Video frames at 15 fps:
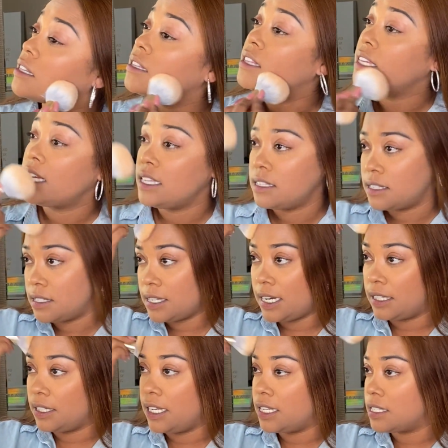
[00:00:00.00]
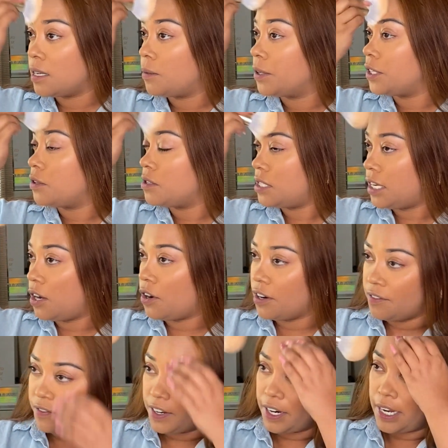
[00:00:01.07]
these techniques that we're using
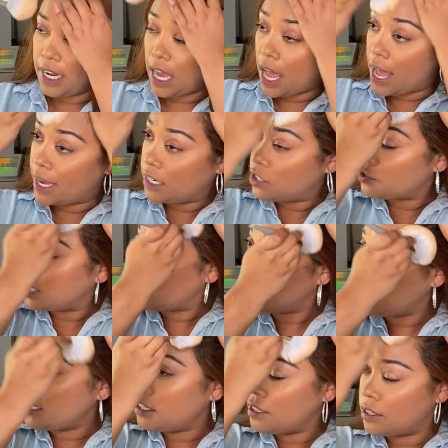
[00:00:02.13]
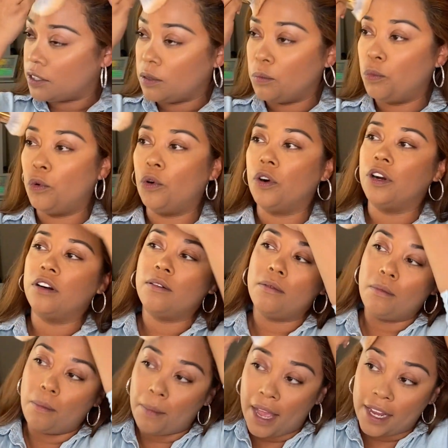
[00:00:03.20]
aren't very hydrating, they're more
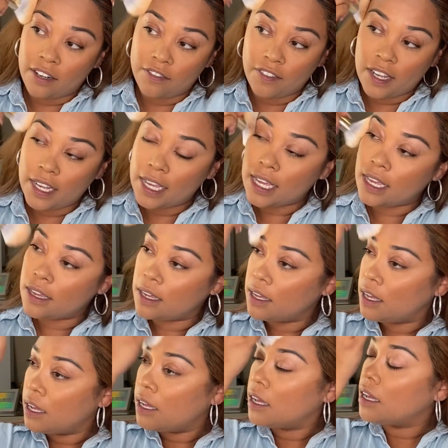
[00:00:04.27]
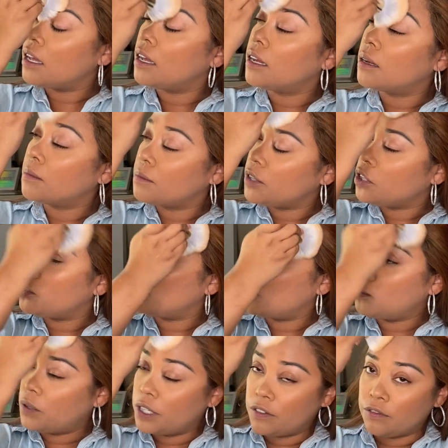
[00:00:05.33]
mattifying, you
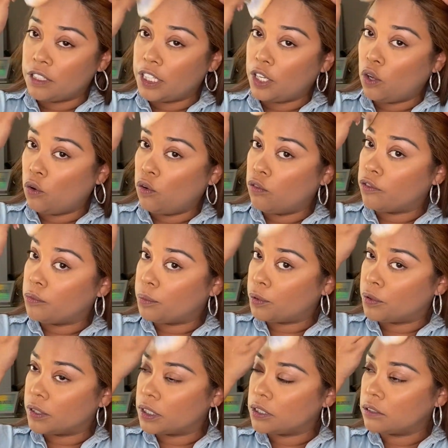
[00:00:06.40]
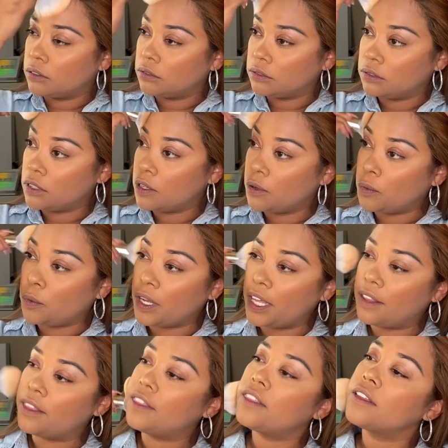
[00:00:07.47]
don't want to really go overboard
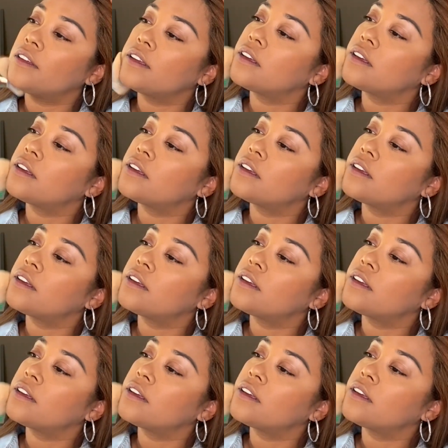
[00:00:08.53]
with